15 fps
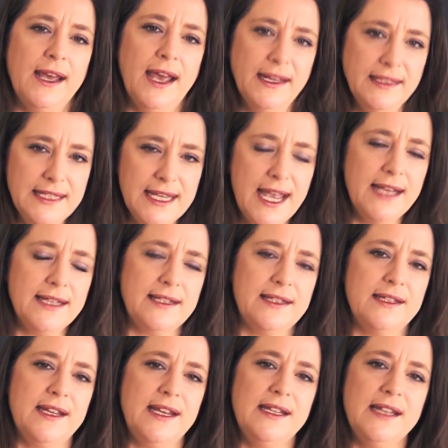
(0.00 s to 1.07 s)
And
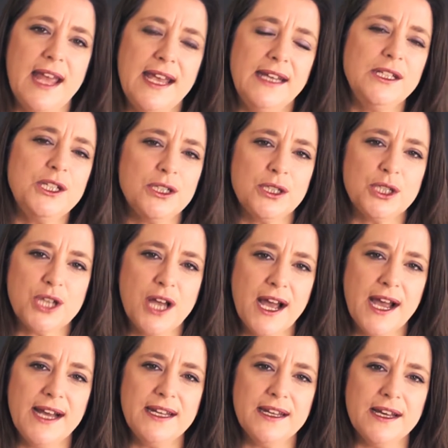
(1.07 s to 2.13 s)
yes, in ancient
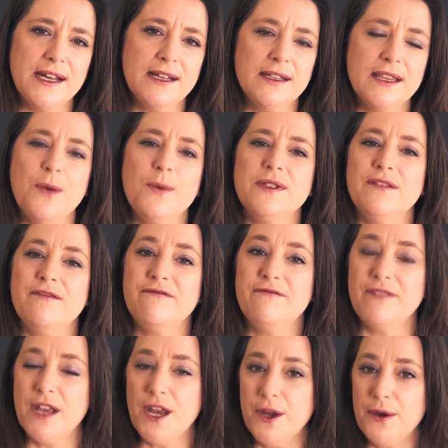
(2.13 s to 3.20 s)
China, there was a
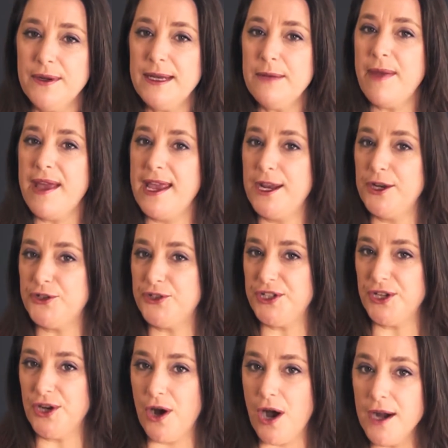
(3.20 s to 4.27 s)
very
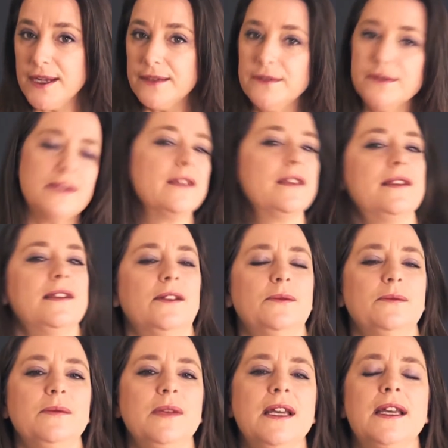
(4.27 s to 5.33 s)
patriarchal
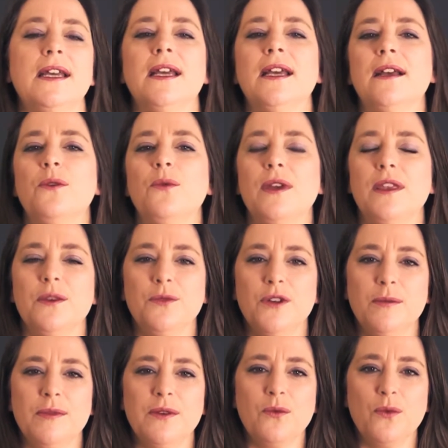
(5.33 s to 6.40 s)
system where the
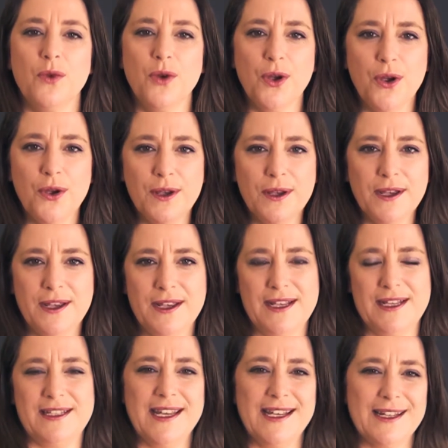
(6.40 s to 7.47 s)
women were
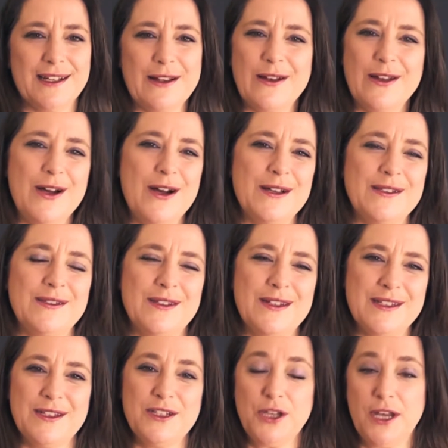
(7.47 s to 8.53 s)
second-class
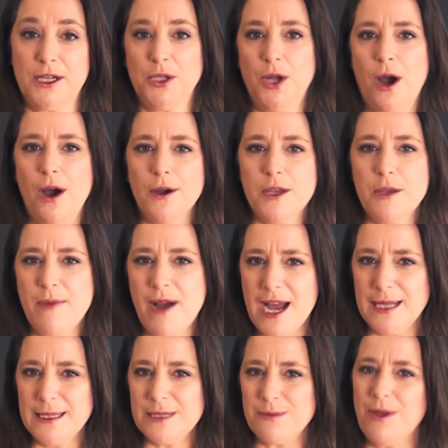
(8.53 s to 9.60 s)
citizens. You had
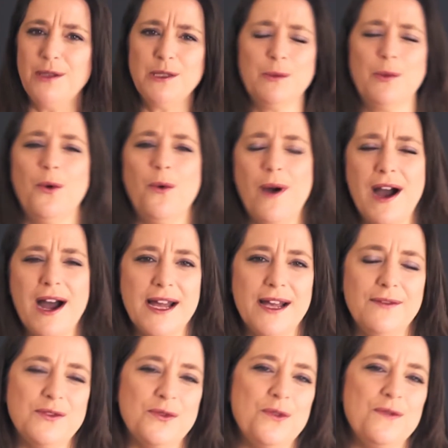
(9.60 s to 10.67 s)
concubines, multiple
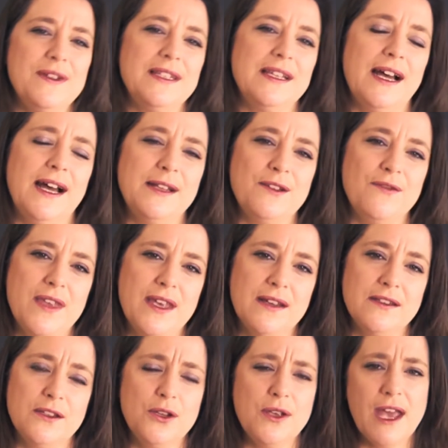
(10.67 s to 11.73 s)
wives, all these kinds of
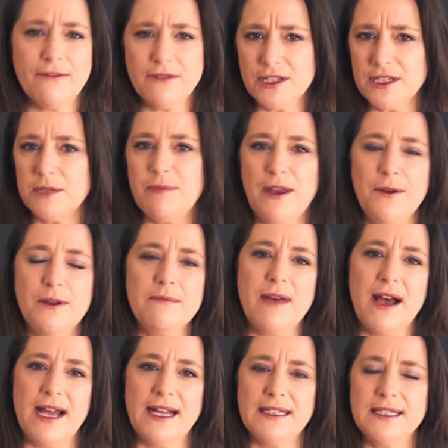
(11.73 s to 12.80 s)
things. So you have to just bear in
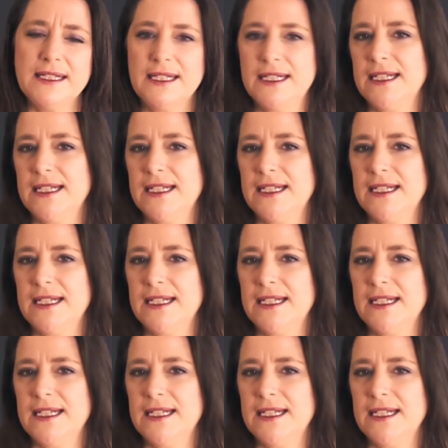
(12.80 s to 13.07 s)
mind